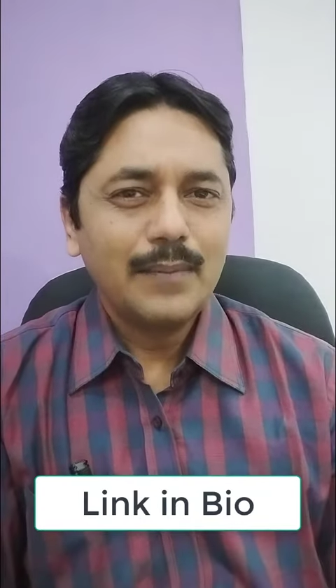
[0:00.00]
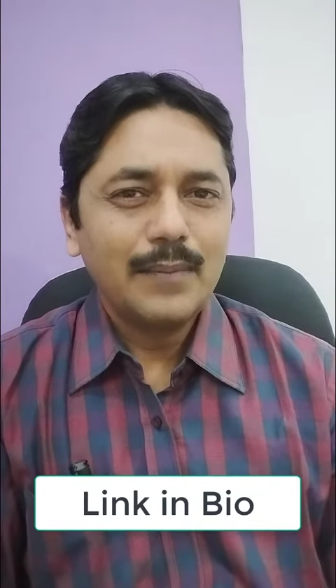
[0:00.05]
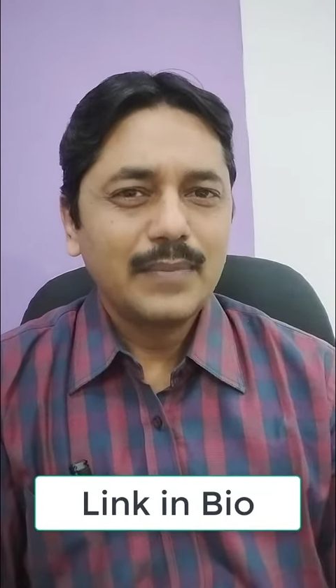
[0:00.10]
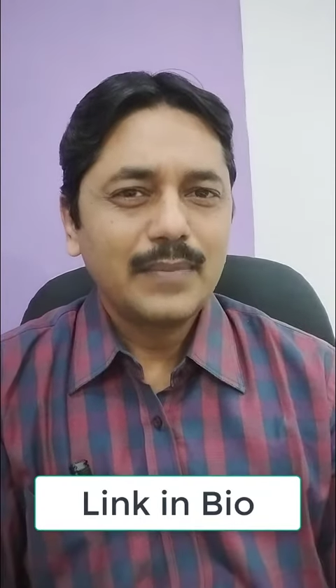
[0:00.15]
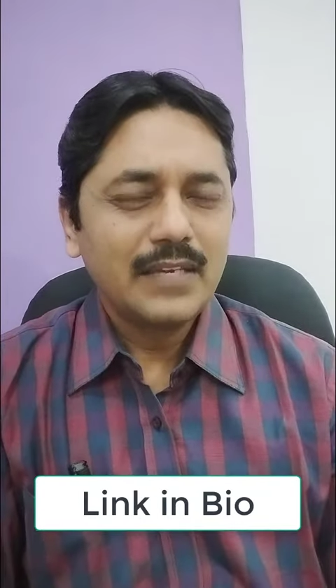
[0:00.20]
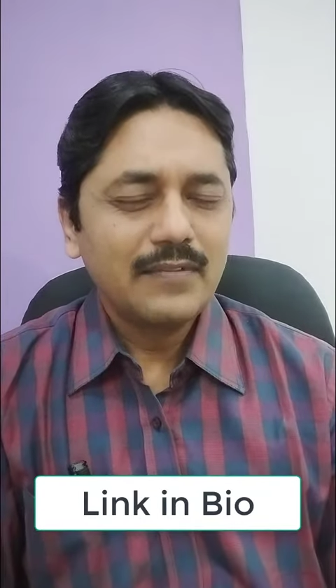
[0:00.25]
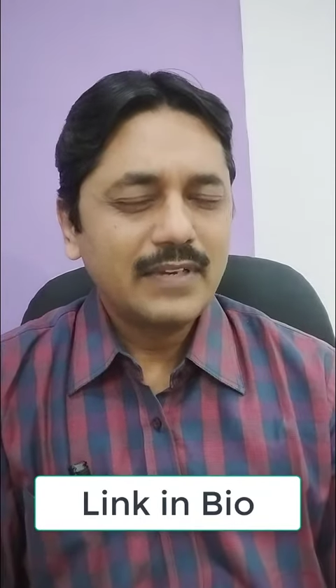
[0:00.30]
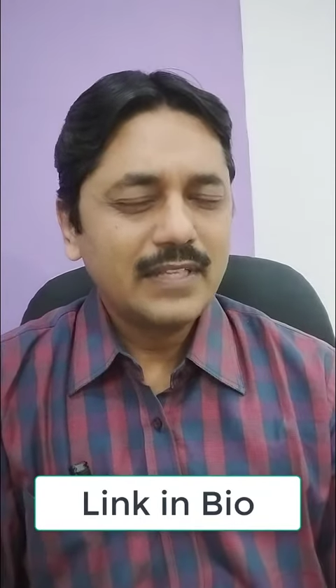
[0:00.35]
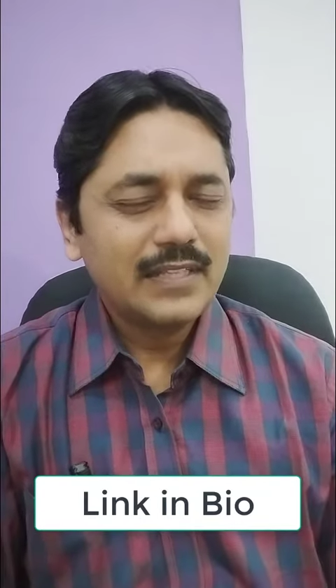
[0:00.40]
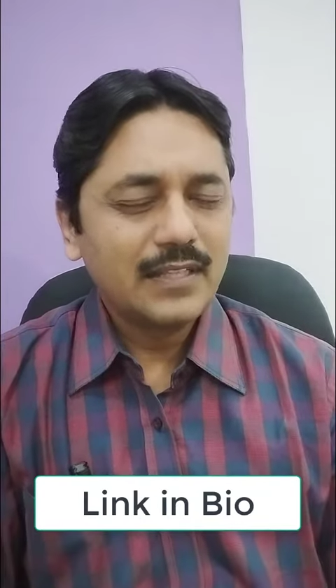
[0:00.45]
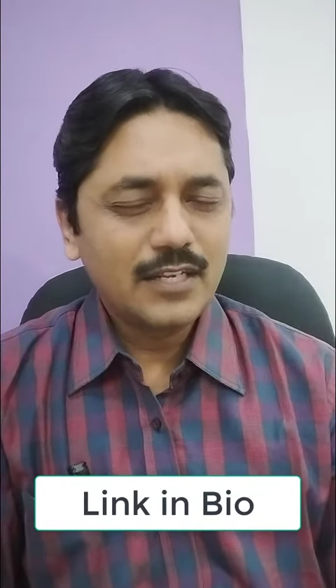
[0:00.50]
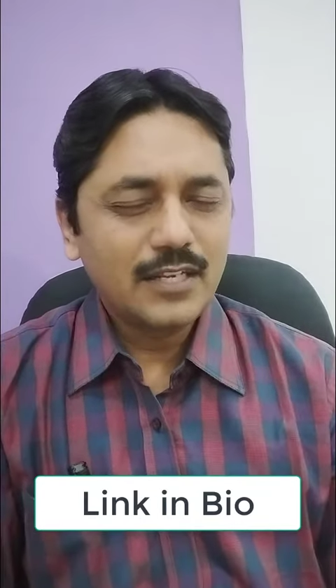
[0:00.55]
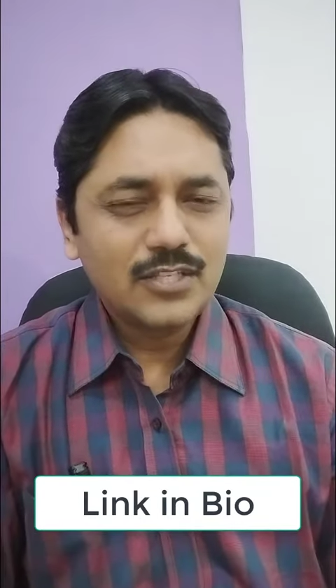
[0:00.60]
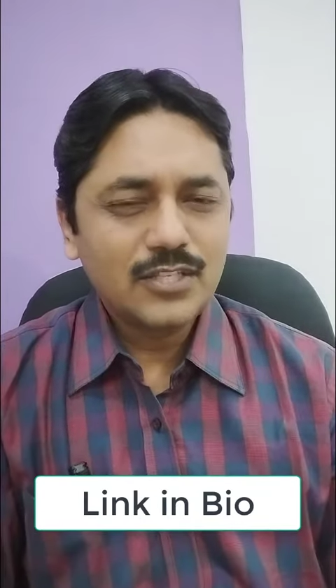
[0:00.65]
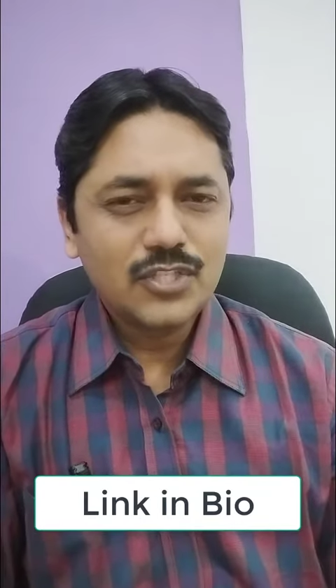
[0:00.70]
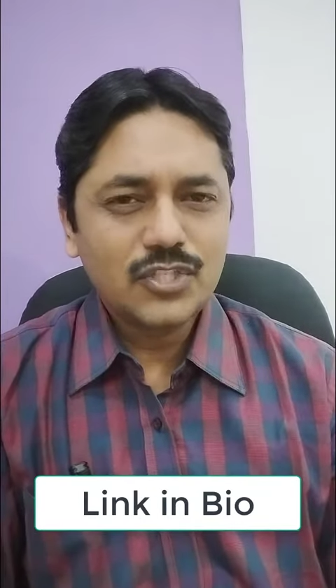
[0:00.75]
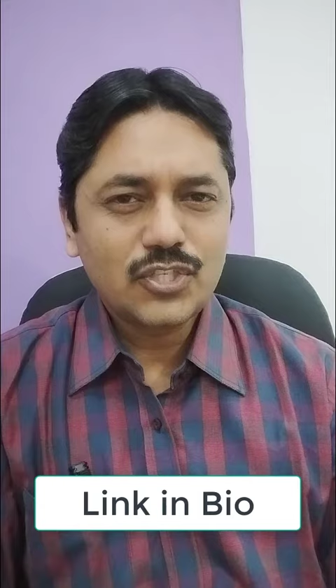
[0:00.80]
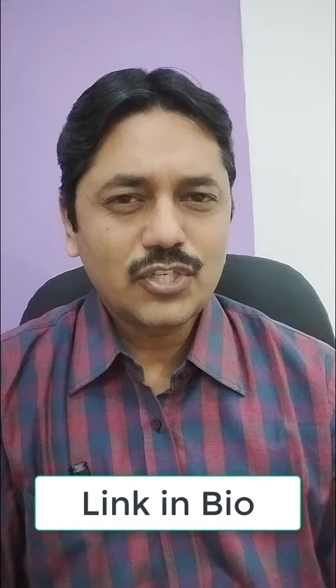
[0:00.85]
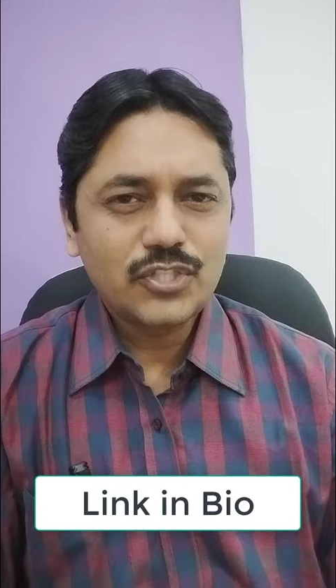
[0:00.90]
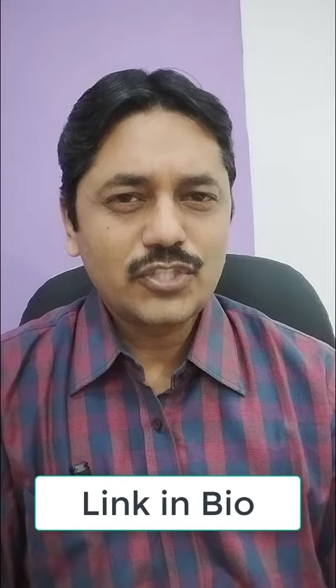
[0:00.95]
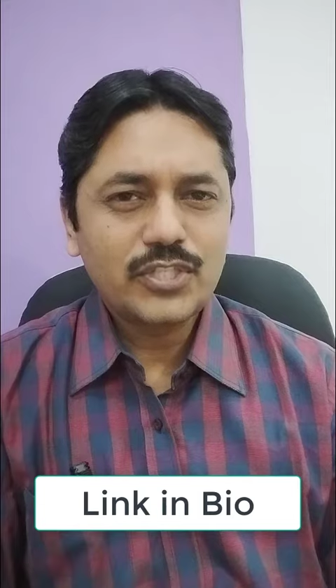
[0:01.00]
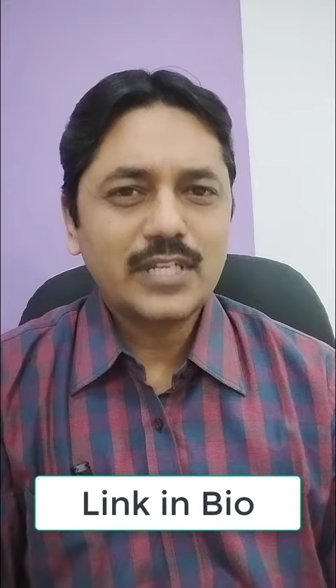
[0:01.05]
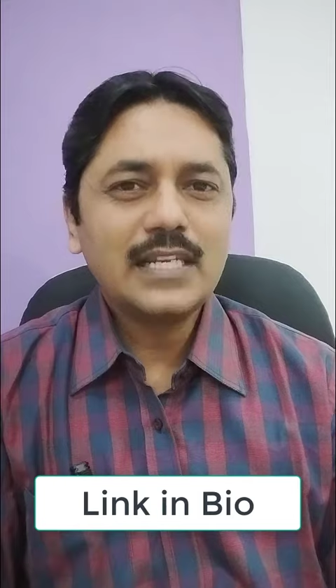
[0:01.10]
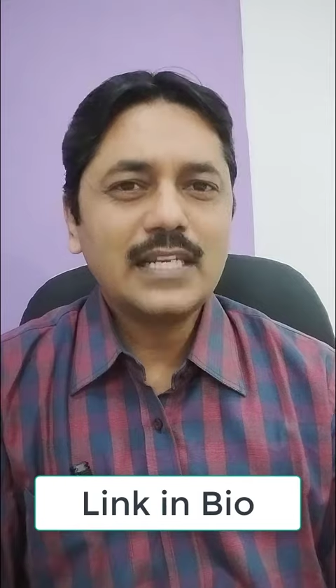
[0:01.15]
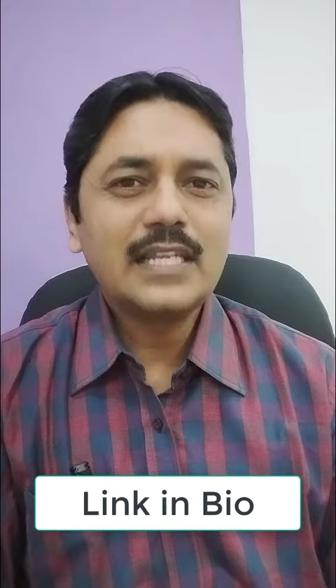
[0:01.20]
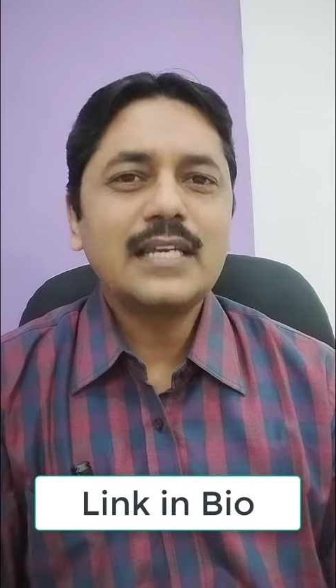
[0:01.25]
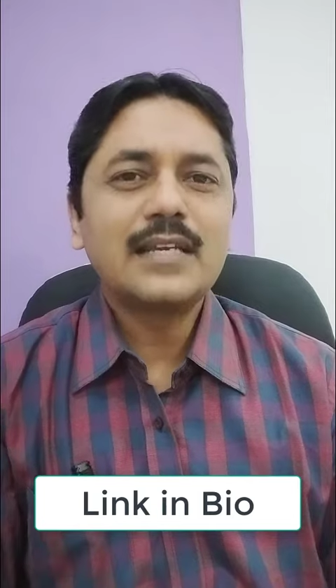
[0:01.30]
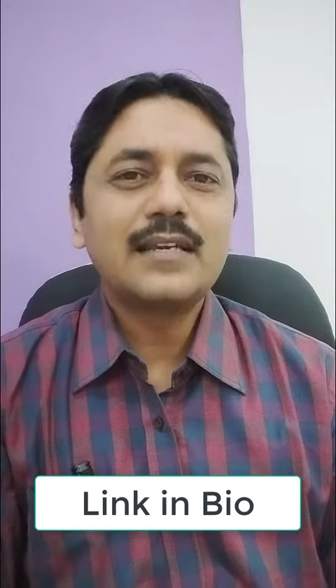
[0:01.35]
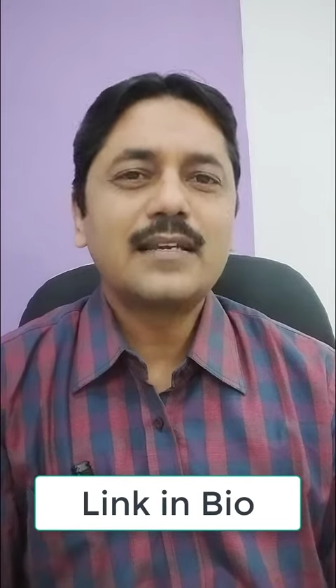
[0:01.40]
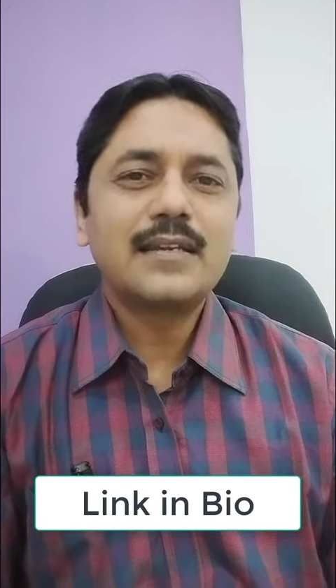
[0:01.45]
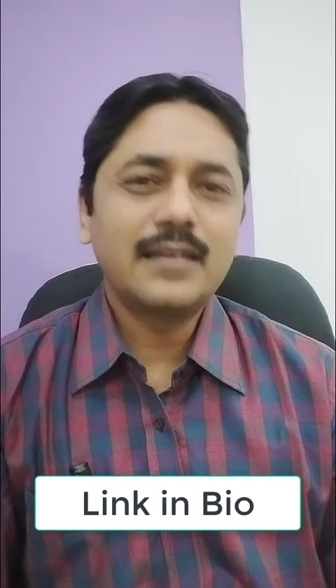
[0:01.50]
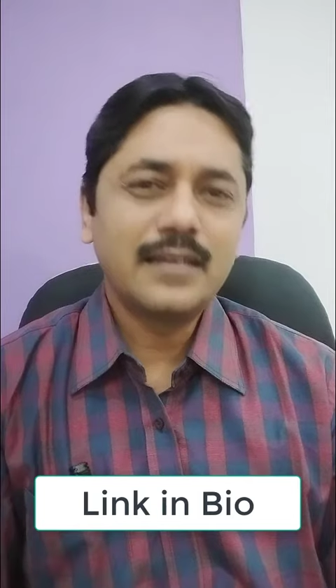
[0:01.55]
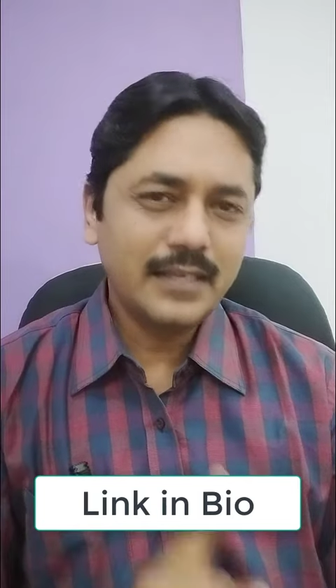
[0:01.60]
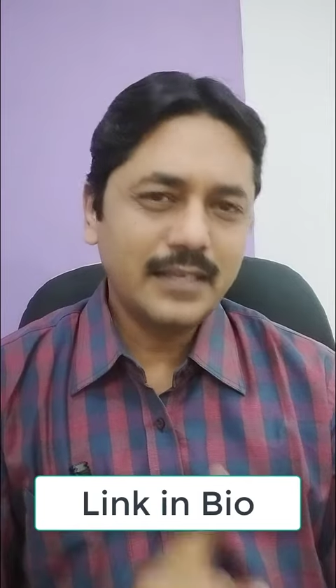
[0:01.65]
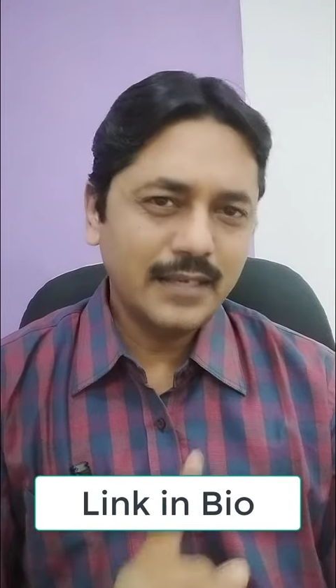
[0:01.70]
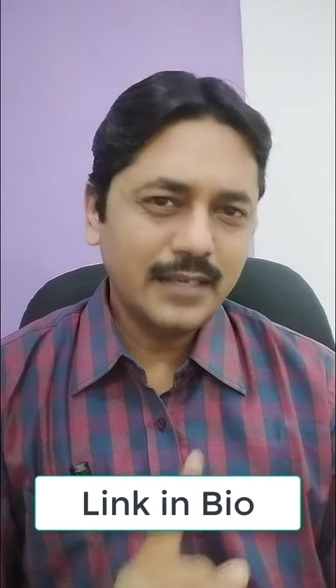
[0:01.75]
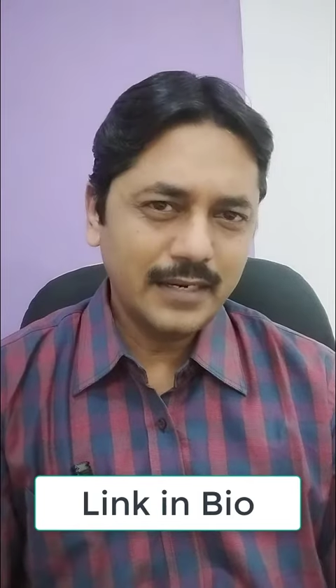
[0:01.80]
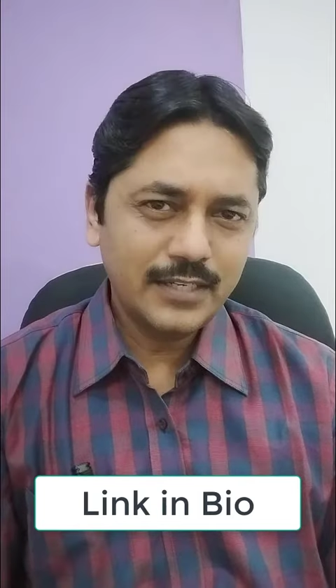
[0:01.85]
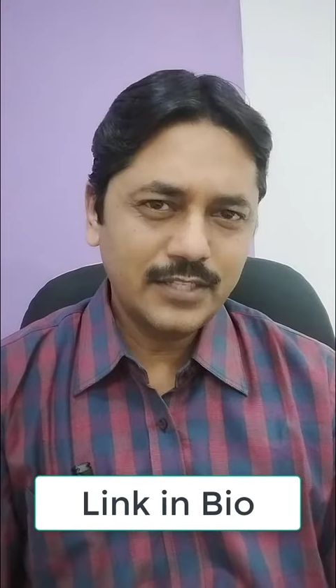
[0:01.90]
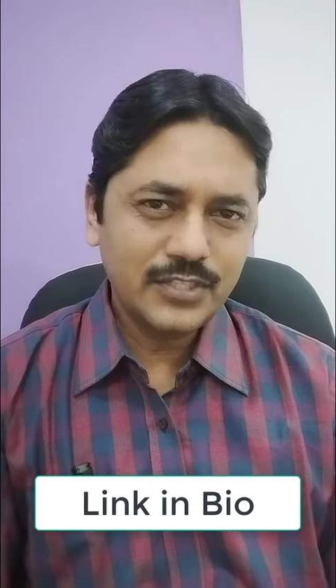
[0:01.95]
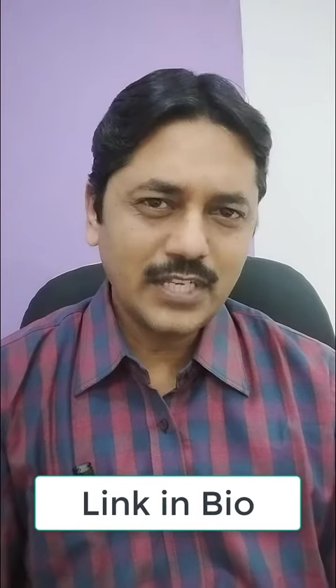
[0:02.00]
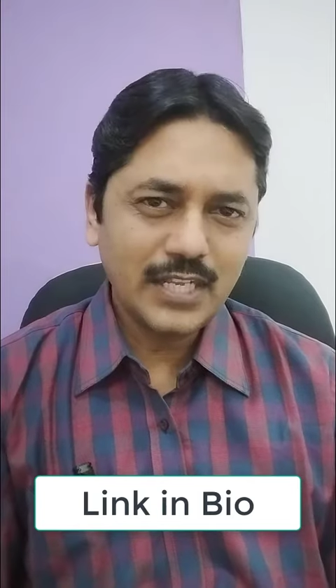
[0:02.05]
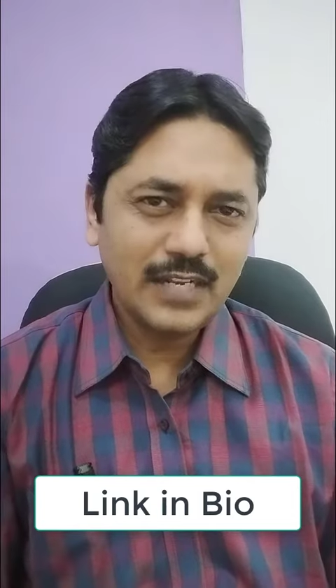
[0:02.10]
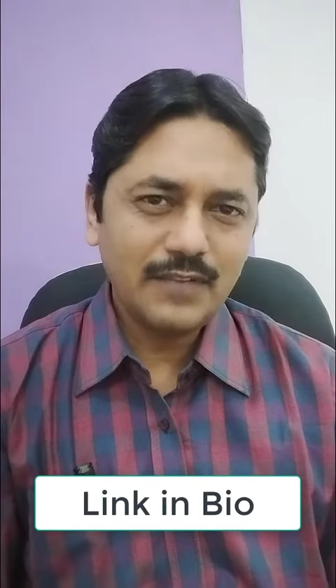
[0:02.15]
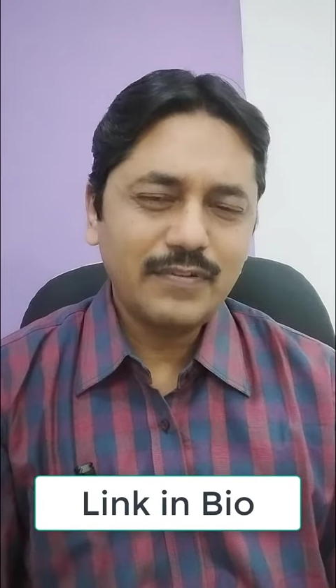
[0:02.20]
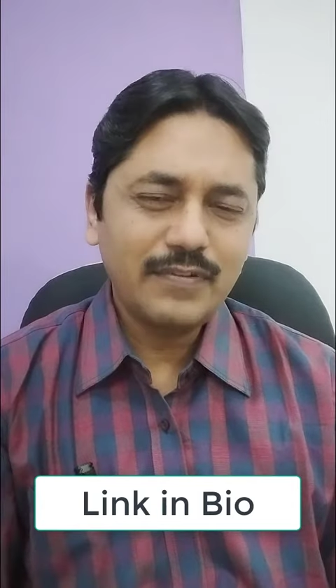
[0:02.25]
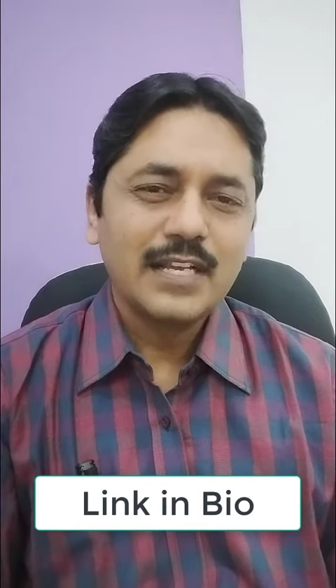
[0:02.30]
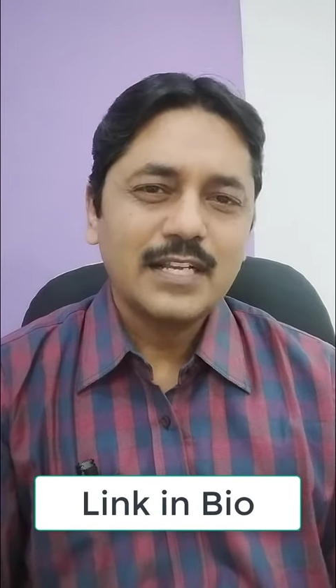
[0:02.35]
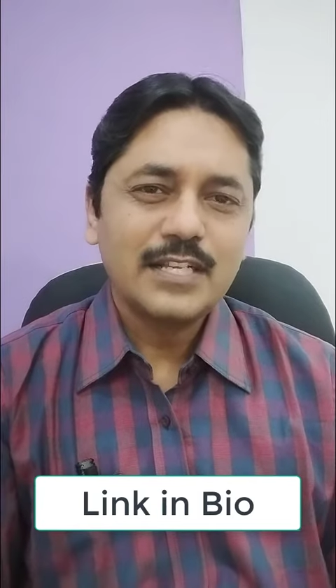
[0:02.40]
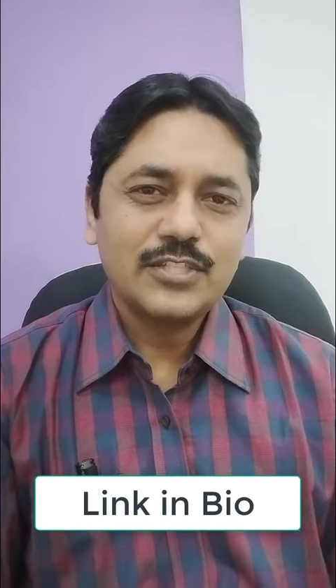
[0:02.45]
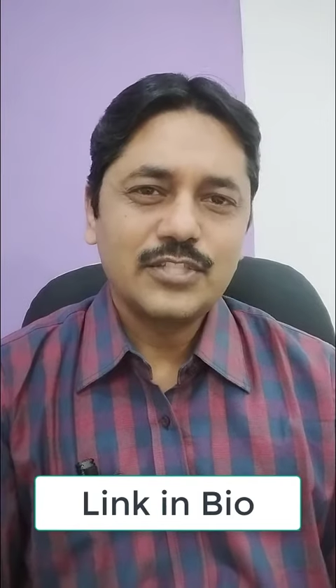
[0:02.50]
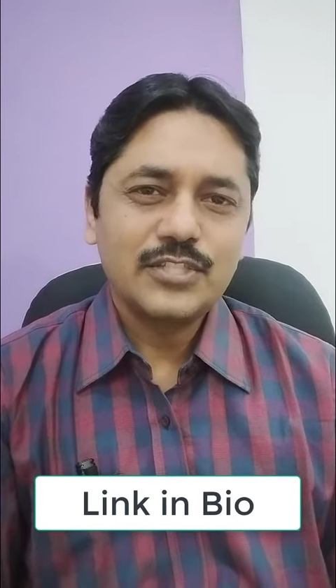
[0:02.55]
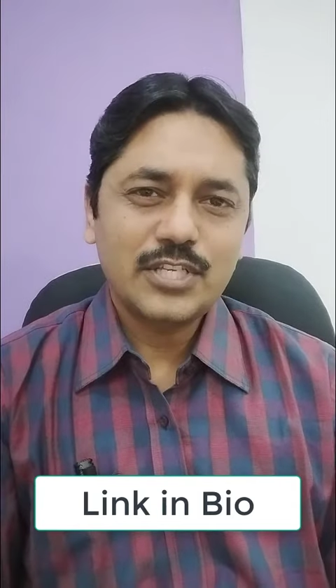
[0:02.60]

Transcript: I am giving the registration link here itself.